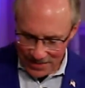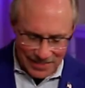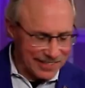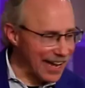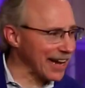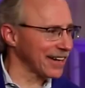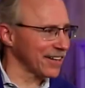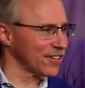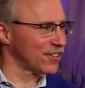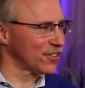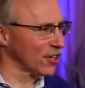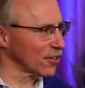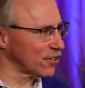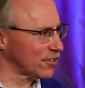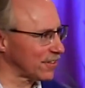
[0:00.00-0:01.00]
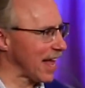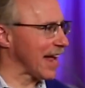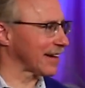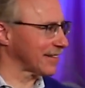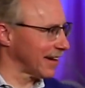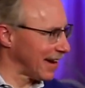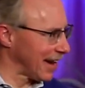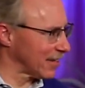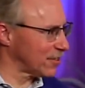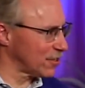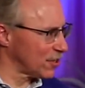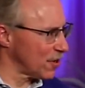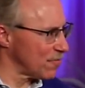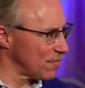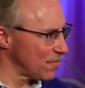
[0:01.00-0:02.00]
The deck is still stacked
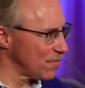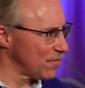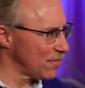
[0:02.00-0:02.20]
against him.